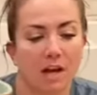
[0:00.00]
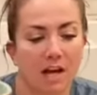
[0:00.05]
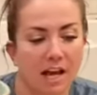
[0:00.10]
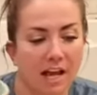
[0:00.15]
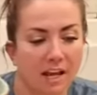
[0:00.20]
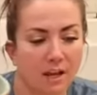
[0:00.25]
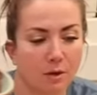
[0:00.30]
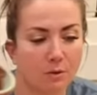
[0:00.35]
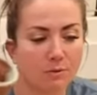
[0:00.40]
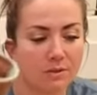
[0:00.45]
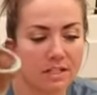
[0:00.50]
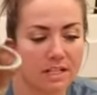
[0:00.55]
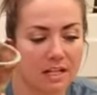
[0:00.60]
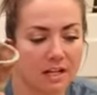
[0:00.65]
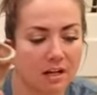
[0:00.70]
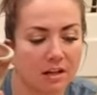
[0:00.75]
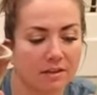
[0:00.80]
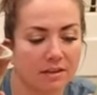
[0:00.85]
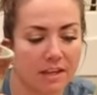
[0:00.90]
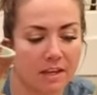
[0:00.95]
IOD
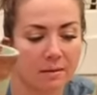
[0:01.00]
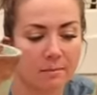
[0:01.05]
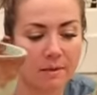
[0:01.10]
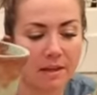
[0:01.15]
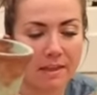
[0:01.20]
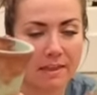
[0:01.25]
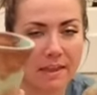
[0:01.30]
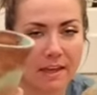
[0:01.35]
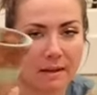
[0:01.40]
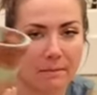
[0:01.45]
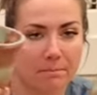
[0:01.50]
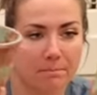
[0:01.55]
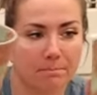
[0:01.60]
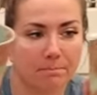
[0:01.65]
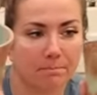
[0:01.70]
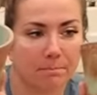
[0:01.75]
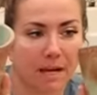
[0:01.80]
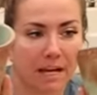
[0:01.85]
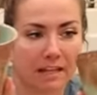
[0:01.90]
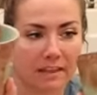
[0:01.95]
on them and then
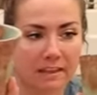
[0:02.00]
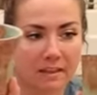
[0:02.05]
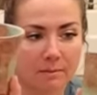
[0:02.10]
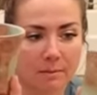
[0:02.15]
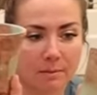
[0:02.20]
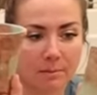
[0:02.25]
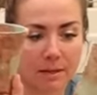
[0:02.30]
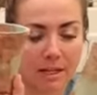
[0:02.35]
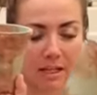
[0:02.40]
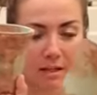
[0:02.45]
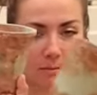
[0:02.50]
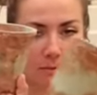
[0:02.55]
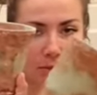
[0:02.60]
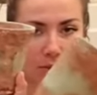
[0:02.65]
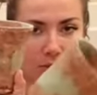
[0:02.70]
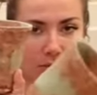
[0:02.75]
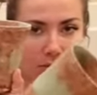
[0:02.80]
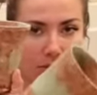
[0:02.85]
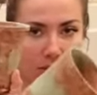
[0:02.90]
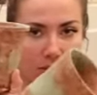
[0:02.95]
paint them and make them
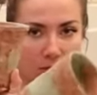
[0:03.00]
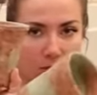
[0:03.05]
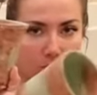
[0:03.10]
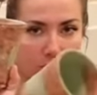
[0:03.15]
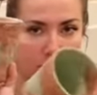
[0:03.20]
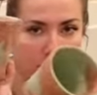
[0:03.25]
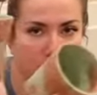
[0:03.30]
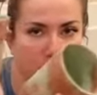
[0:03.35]
look really cool.